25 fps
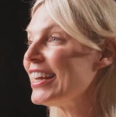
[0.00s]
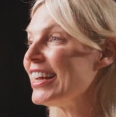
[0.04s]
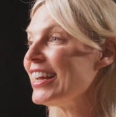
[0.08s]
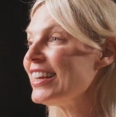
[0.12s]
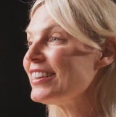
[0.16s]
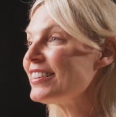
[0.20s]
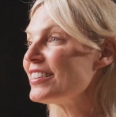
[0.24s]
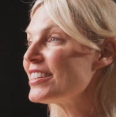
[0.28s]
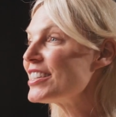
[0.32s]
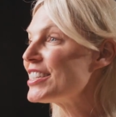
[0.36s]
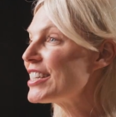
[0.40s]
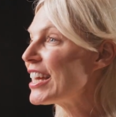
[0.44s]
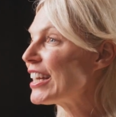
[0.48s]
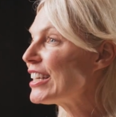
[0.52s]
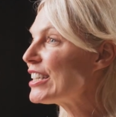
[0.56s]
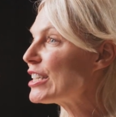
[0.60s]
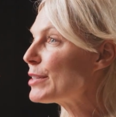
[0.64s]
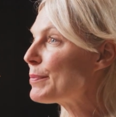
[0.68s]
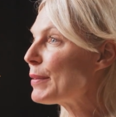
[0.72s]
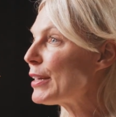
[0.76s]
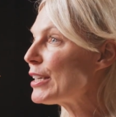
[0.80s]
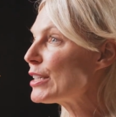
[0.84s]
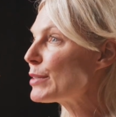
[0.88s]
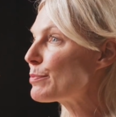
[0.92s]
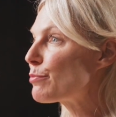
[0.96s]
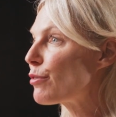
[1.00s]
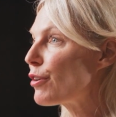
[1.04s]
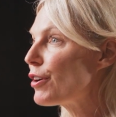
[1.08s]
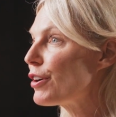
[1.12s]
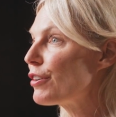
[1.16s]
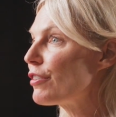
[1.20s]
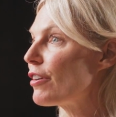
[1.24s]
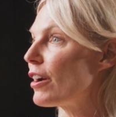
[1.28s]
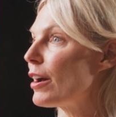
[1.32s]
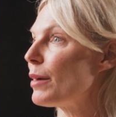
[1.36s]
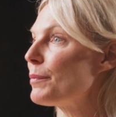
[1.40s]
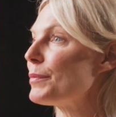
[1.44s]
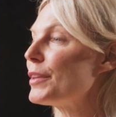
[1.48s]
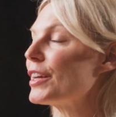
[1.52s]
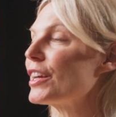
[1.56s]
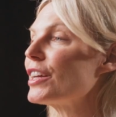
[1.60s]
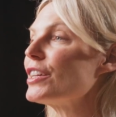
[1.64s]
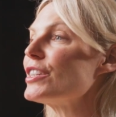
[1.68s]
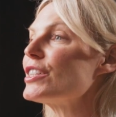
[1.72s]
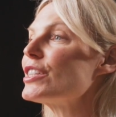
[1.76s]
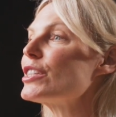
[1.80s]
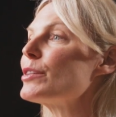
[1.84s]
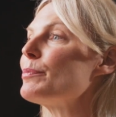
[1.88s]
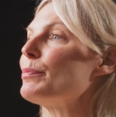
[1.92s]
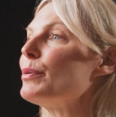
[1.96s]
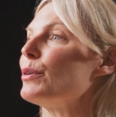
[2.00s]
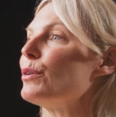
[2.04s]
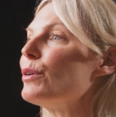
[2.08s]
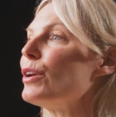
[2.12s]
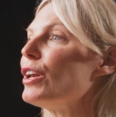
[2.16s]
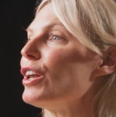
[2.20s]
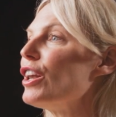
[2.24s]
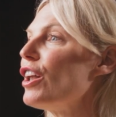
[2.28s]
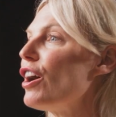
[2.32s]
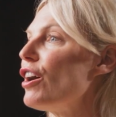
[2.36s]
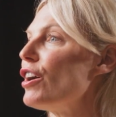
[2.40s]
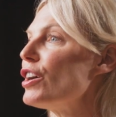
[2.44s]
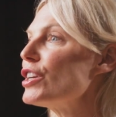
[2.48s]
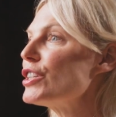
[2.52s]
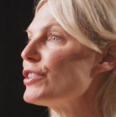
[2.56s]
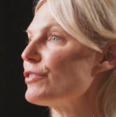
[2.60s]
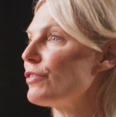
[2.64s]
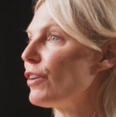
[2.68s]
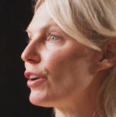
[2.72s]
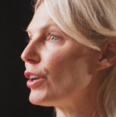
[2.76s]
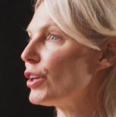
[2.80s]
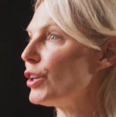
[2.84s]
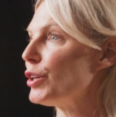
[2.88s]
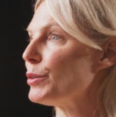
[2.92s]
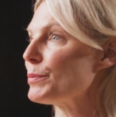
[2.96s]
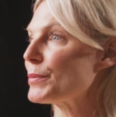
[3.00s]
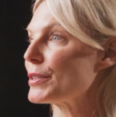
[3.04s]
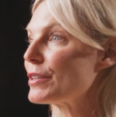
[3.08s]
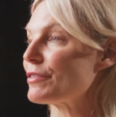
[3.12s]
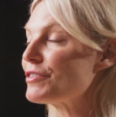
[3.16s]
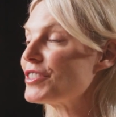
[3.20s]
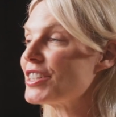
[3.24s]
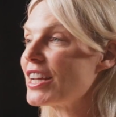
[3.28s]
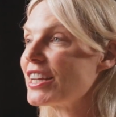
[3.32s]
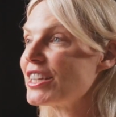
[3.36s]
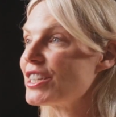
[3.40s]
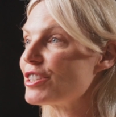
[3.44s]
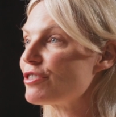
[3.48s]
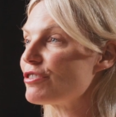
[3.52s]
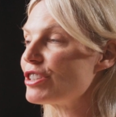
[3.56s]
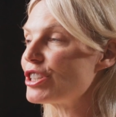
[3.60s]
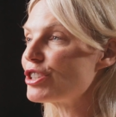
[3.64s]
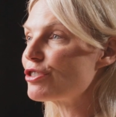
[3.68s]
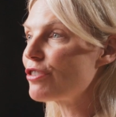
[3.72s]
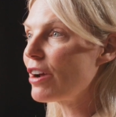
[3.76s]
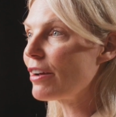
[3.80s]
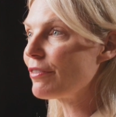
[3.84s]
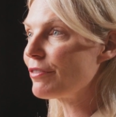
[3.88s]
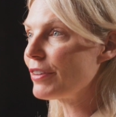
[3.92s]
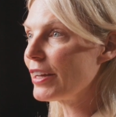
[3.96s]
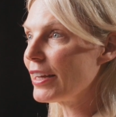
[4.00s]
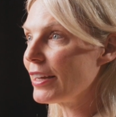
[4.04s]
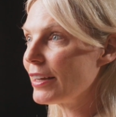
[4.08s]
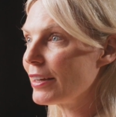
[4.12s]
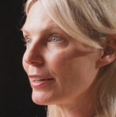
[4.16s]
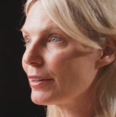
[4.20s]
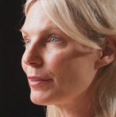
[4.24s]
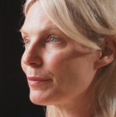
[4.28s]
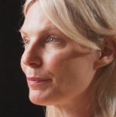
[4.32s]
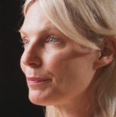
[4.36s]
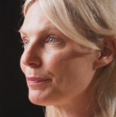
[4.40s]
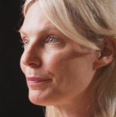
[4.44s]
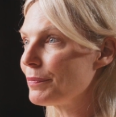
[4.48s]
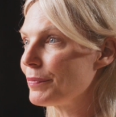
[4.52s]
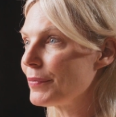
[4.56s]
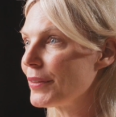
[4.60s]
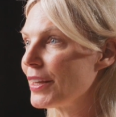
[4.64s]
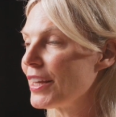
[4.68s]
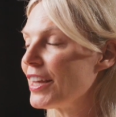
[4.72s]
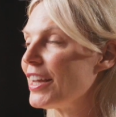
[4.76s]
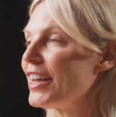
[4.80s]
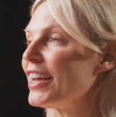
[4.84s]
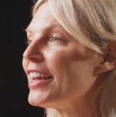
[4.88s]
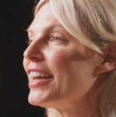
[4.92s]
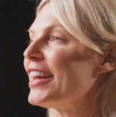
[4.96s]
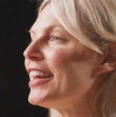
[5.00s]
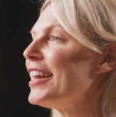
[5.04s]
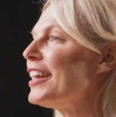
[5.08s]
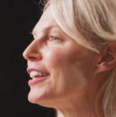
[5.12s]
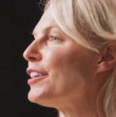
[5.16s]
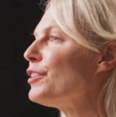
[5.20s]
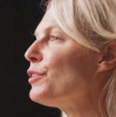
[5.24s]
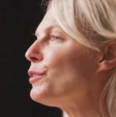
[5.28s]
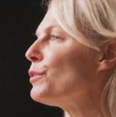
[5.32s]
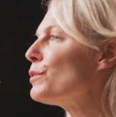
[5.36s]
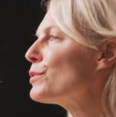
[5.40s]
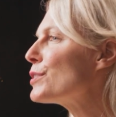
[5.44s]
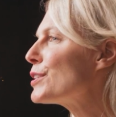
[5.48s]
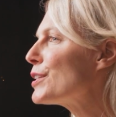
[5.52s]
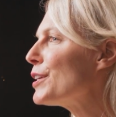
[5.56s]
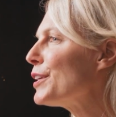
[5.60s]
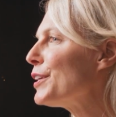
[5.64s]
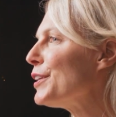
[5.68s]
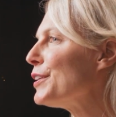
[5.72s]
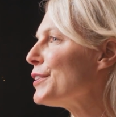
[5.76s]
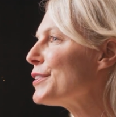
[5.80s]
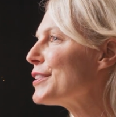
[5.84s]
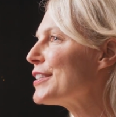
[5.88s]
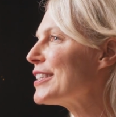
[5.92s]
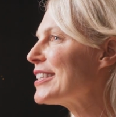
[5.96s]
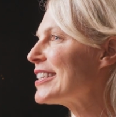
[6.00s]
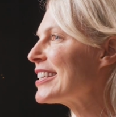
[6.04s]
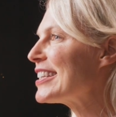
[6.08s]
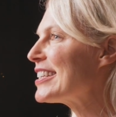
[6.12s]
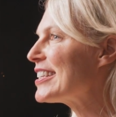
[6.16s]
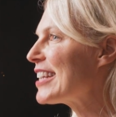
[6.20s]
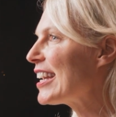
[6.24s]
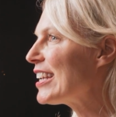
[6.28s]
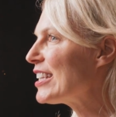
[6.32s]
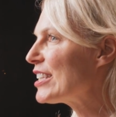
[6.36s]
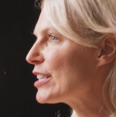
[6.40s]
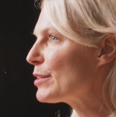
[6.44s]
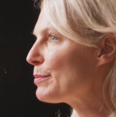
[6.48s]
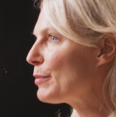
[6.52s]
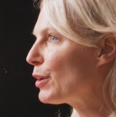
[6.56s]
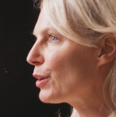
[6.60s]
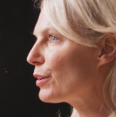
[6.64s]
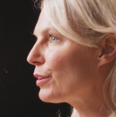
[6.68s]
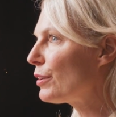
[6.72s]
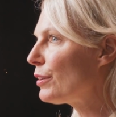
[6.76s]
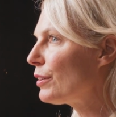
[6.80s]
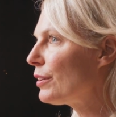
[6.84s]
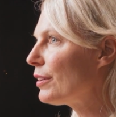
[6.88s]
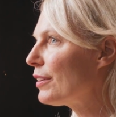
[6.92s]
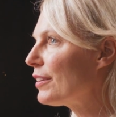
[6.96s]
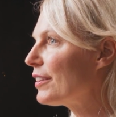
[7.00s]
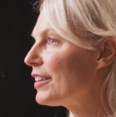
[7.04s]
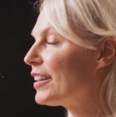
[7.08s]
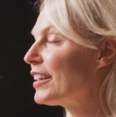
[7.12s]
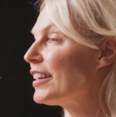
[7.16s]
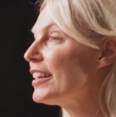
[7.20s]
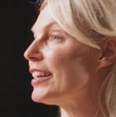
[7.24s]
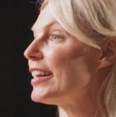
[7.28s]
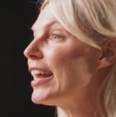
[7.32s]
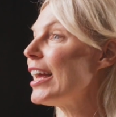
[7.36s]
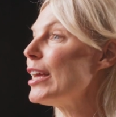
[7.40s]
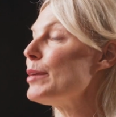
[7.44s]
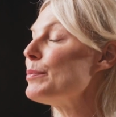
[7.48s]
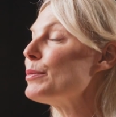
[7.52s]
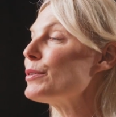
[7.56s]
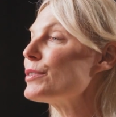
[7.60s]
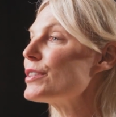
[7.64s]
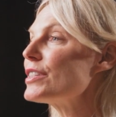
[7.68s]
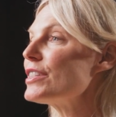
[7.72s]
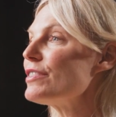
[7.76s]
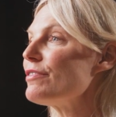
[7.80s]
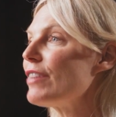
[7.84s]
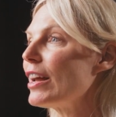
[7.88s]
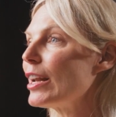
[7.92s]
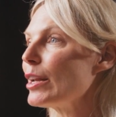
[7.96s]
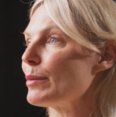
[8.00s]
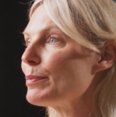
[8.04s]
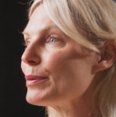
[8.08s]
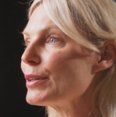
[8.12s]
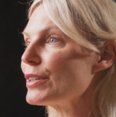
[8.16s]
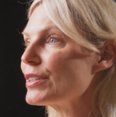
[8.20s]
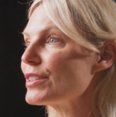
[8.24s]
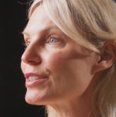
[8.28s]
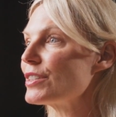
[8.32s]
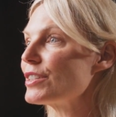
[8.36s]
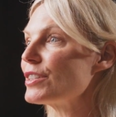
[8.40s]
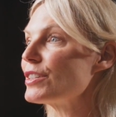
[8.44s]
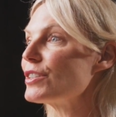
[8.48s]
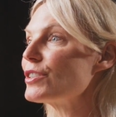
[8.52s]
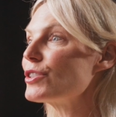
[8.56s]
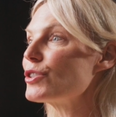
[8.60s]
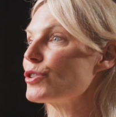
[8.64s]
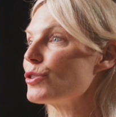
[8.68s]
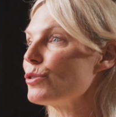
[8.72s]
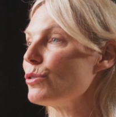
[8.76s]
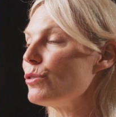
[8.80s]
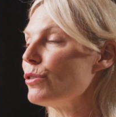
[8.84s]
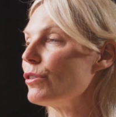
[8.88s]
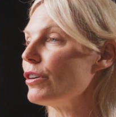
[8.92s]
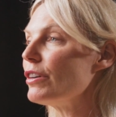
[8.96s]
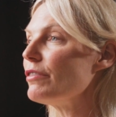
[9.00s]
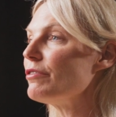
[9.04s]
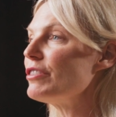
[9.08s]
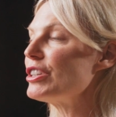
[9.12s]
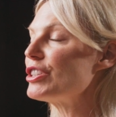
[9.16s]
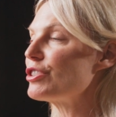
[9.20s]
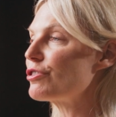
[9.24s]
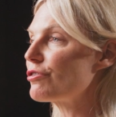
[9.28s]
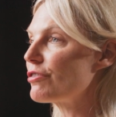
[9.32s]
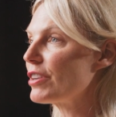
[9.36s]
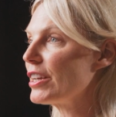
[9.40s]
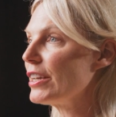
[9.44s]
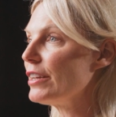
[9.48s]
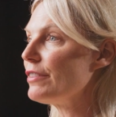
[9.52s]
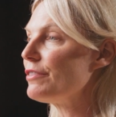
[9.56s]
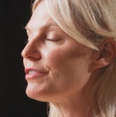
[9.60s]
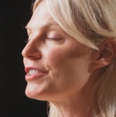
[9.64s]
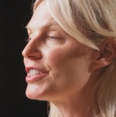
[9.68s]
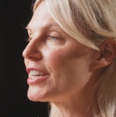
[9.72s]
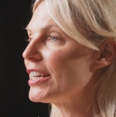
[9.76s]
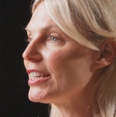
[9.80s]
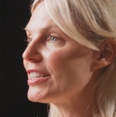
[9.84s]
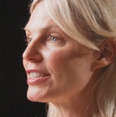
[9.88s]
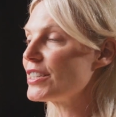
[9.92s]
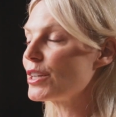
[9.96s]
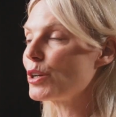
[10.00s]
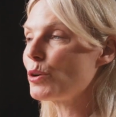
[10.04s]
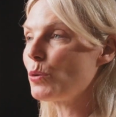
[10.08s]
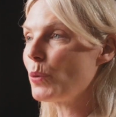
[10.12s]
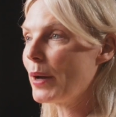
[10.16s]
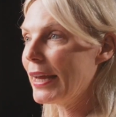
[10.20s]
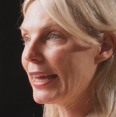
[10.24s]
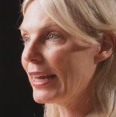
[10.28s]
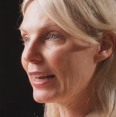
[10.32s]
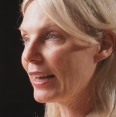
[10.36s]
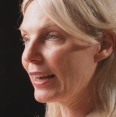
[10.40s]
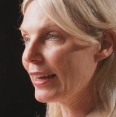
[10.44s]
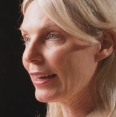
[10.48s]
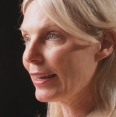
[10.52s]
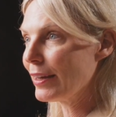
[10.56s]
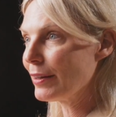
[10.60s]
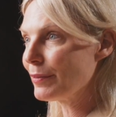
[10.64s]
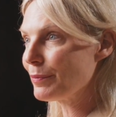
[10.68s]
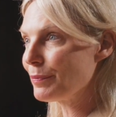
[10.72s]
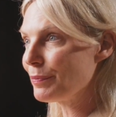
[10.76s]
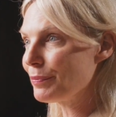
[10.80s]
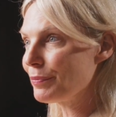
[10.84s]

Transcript: It's a database program that can support large volumes of data and traffic. It also uses a data model that enables developers to store and retrieve data quickly.